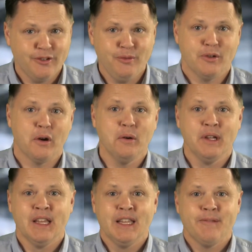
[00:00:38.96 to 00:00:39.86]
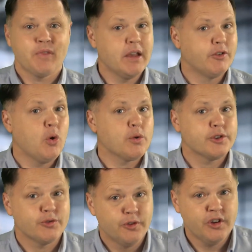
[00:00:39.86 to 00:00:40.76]
yeah, you know. Of
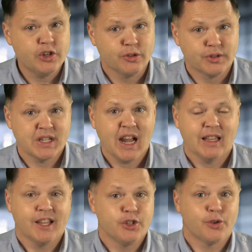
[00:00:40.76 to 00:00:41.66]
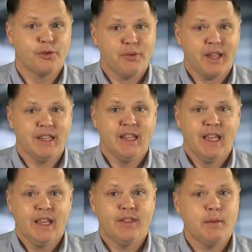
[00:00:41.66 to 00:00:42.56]
course, traditional skylights are great.
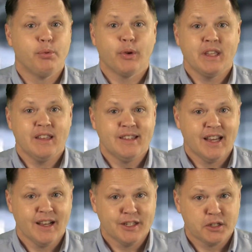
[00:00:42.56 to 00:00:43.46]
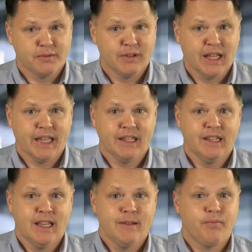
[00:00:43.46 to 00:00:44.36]
They bring in tons of
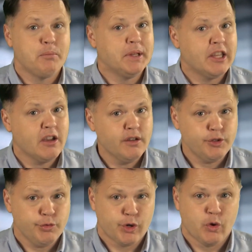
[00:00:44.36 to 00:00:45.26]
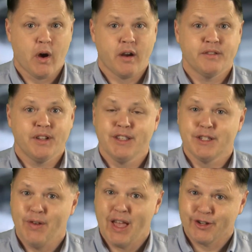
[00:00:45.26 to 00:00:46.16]
light, but they also require
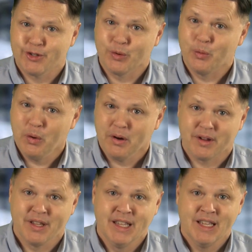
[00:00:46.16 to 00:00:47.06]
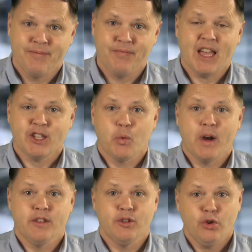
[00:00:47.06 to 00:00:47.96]
tons of extra work. That's
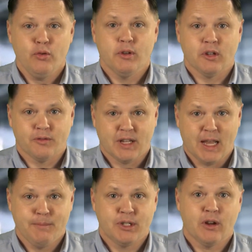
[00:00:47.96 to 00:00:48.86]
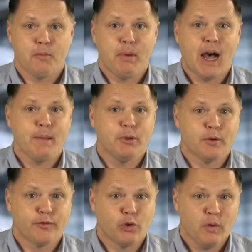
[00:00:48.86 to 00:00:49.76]
why the tubular types are
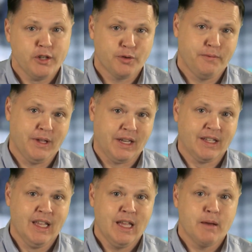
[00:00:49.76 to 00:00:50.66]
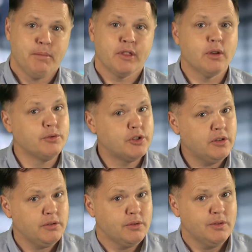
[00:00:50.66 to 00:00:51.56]
popular for retrofitting, but those
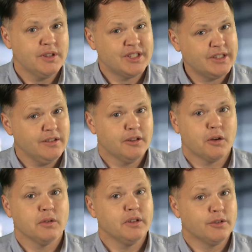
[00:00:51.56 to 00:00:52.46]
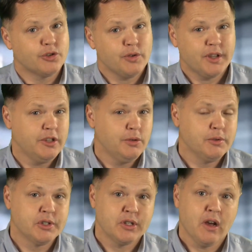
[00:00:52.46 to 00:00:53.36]
two still are a little tricky
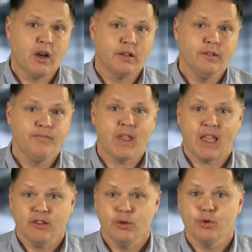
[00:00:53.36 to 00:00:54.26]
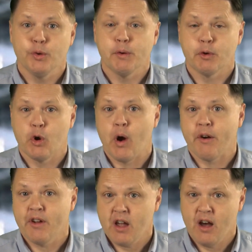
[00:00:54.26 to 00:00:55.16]
to install and usually
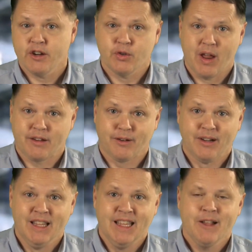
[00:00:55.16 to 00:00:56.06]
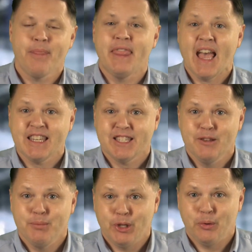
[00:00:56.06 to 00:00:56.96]
require a contractor. That's
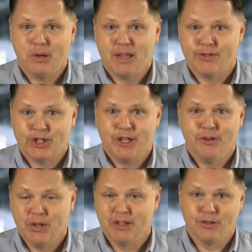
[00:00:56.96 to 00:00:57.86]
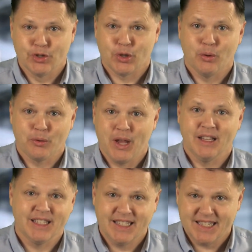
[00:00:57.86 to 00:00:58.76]
the beauty of Cedar Hill solar
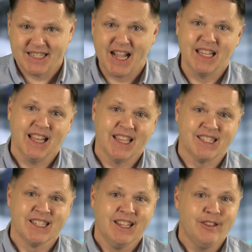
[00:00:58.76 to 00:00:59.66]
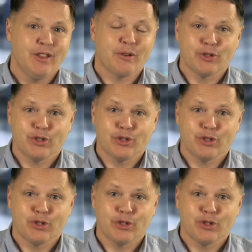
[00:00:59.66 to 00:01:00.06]
LED skylights. They